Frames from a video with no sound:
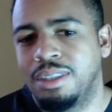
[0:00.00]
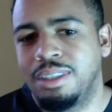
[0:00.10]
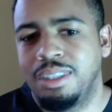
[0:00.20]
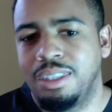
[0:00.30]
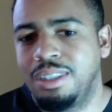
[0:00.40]

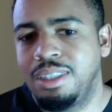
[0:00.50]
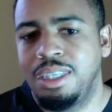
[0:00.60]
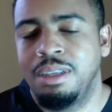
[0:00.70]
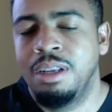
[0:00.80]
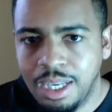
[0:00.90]

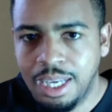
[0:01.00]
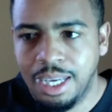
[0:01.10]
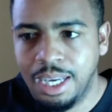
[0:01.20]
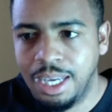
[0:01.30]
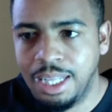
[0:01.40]
16,
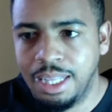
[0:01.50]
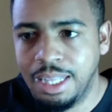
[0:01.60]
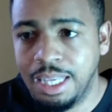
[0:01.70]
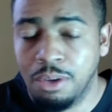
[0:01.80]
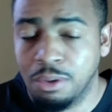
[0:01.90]
and
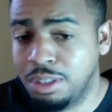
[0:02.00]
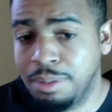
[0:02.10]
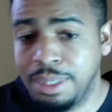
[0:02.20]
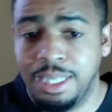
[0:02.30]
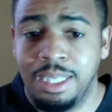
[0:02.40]
he
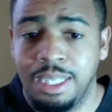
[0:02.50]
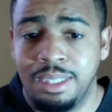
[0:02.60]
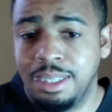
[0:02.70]
ultimately